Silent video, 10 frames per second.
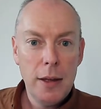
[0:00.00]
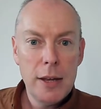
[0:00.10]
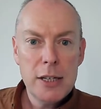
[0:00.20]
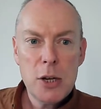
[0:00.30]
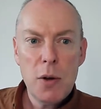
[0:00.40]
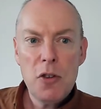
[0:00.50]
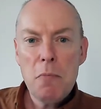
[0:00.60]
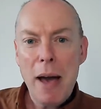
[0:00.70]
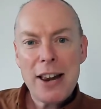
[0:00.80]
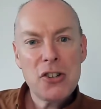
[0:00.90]
So if you
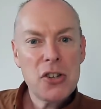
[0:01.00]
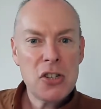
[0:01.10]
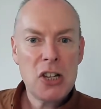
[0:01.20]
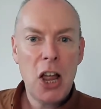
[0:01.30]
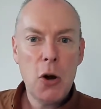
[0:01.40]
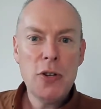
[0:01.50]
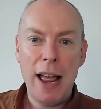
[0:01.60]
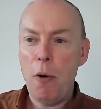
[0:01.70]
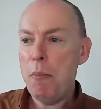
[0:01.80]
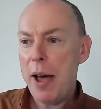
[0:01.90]
manage to slow
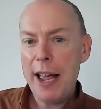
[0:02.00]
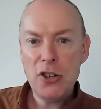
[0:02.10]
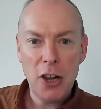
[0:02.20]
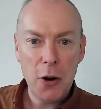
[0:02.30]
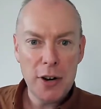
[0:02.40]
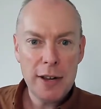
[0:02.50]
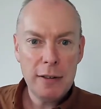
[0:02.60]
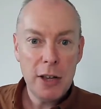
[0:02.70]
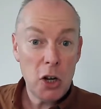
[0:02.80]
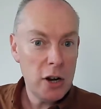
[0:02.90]
down page loading,
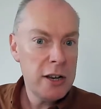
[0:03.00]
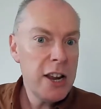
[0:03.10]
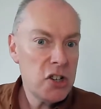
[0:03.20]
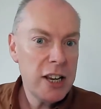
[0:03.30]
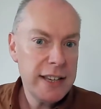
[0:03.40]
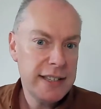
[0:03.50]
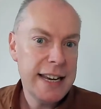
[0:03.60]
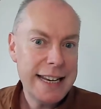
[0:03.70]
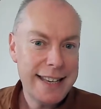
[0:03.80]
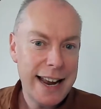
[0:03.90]
you'd initially
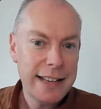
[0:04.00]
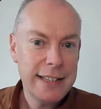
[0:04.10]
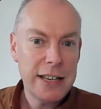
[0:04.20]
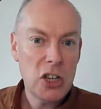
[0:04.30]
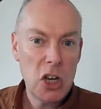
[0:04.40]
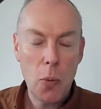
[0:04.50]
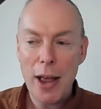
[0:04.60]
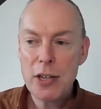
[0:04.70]
see dates in US